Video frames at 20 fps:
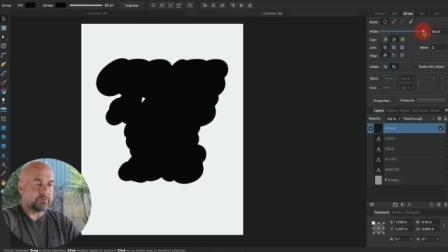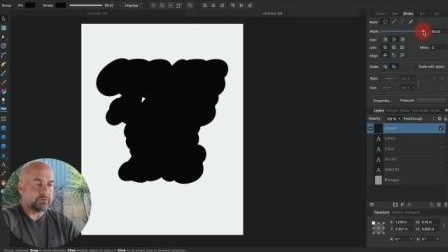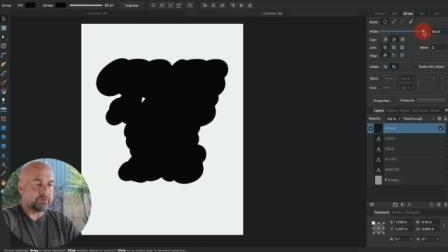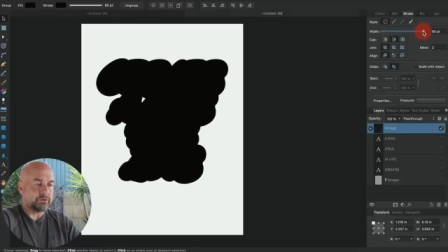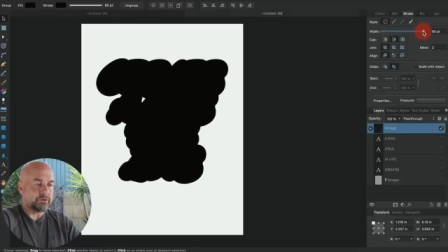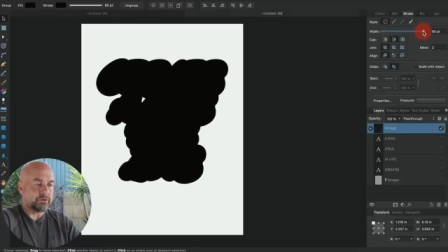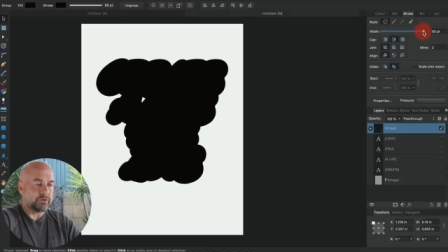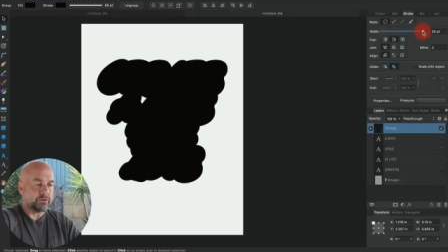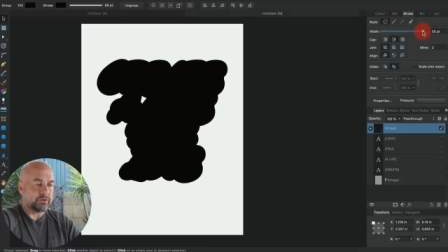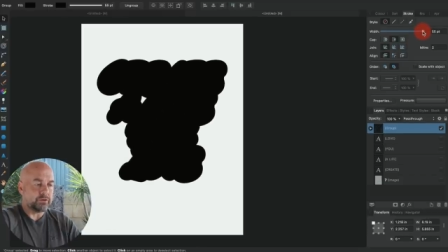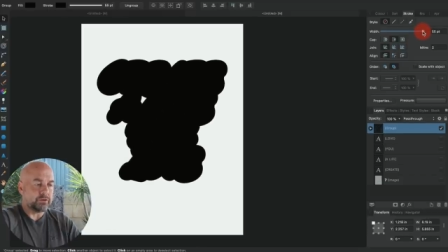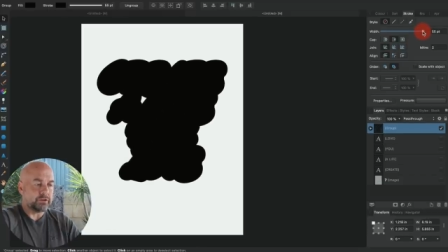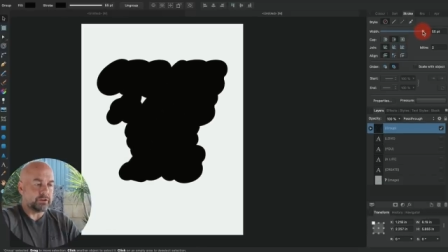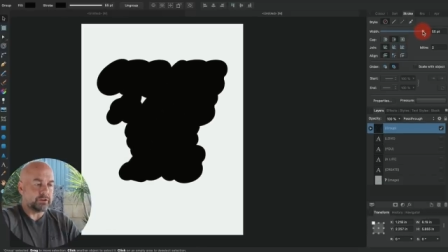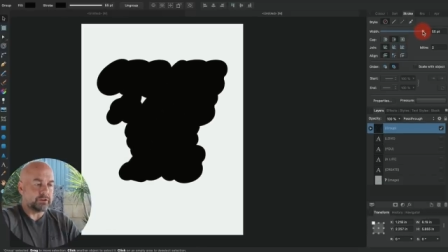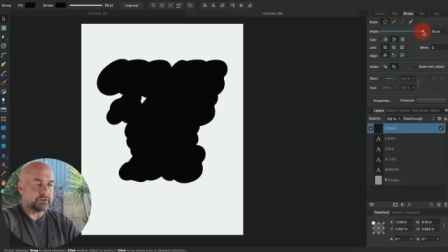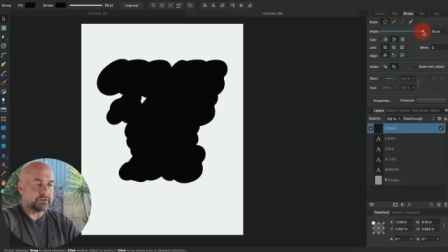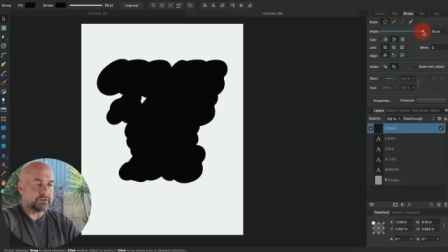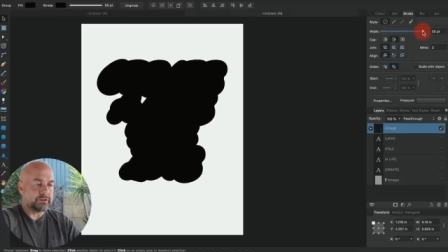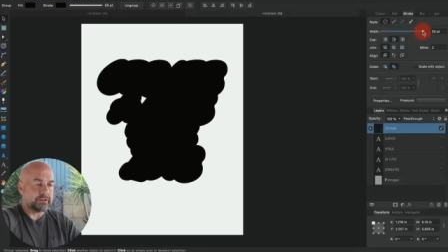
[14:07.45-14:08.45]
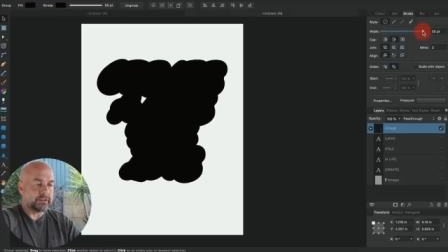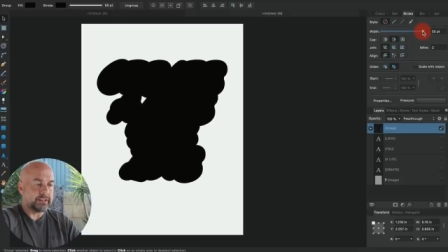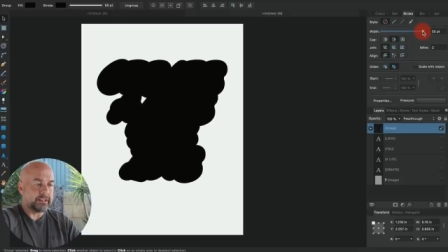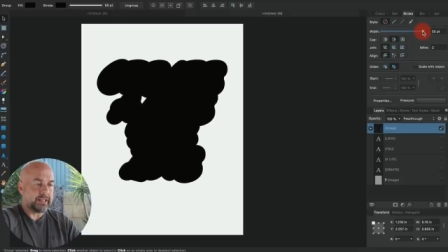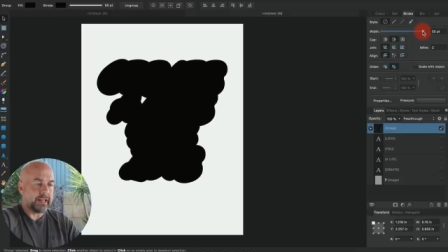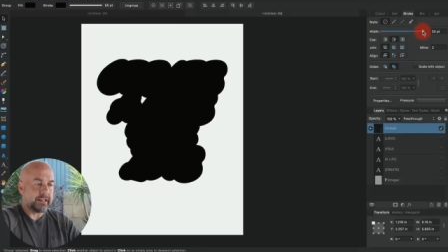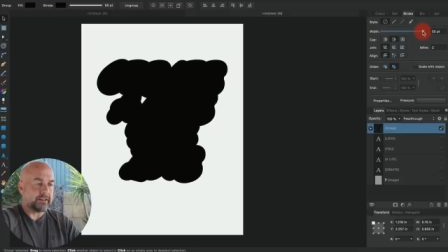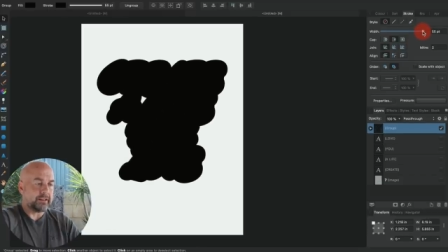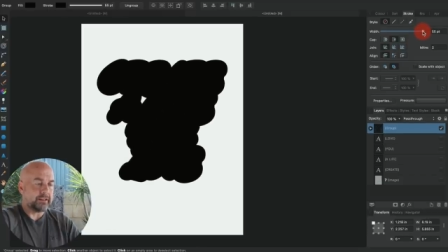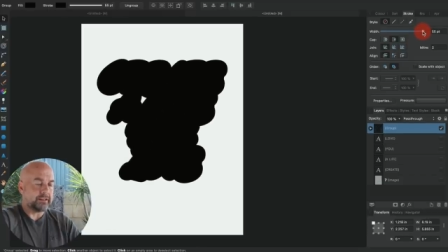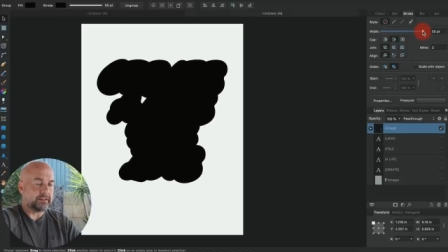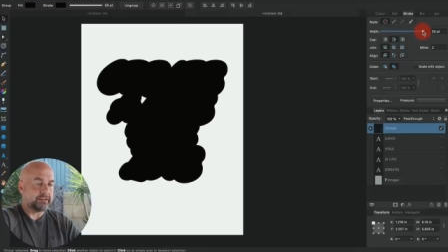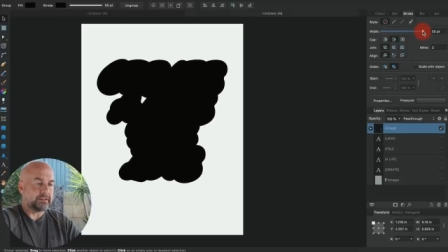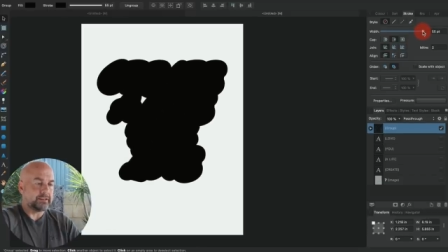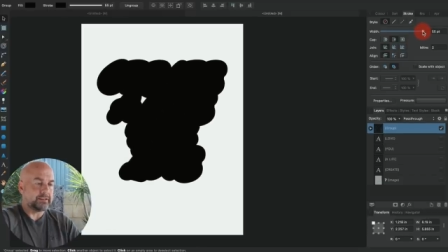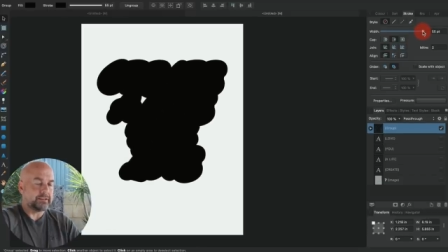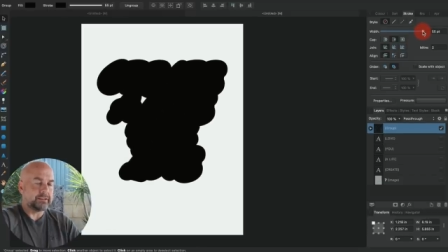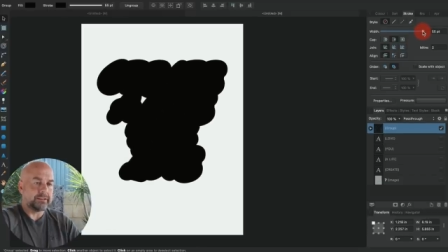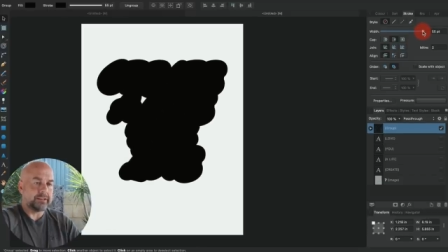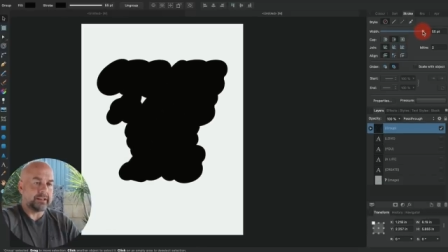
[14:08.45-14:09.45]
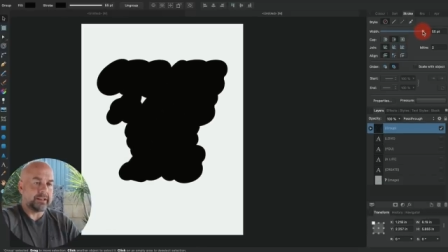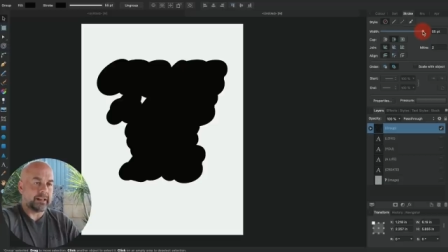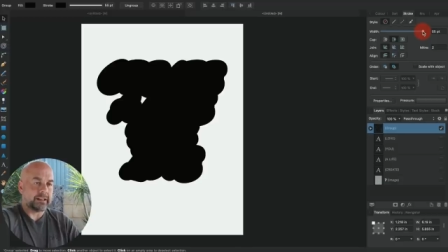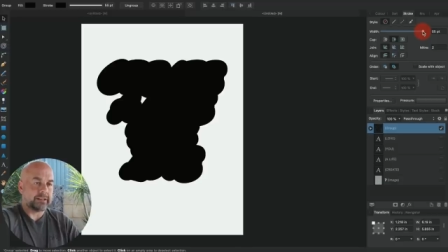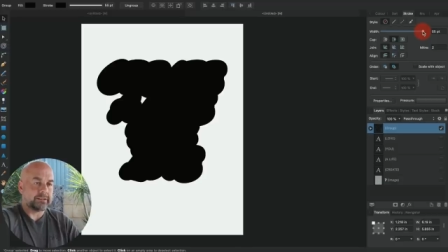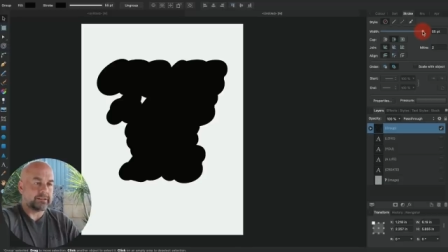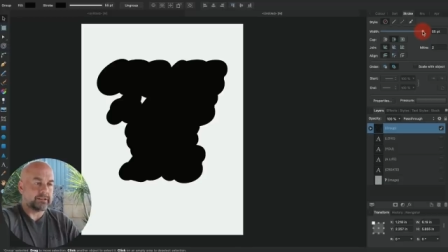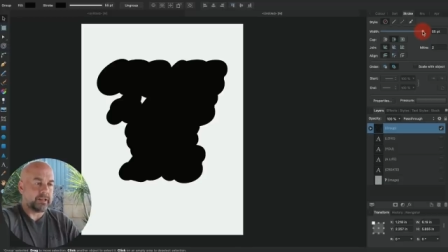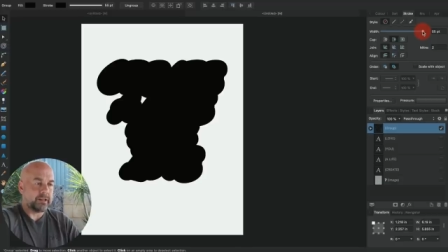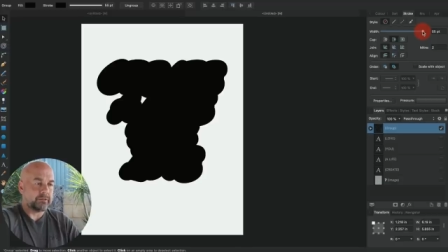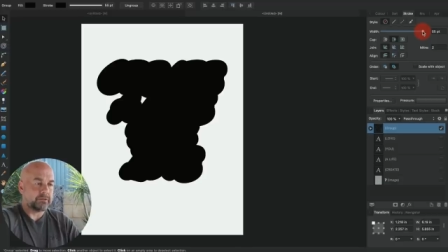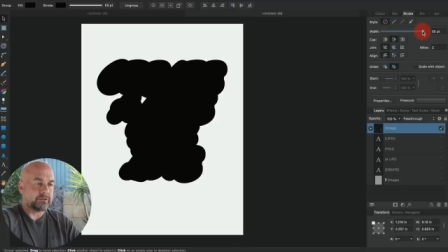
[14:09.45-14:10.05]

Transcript: joins together like so.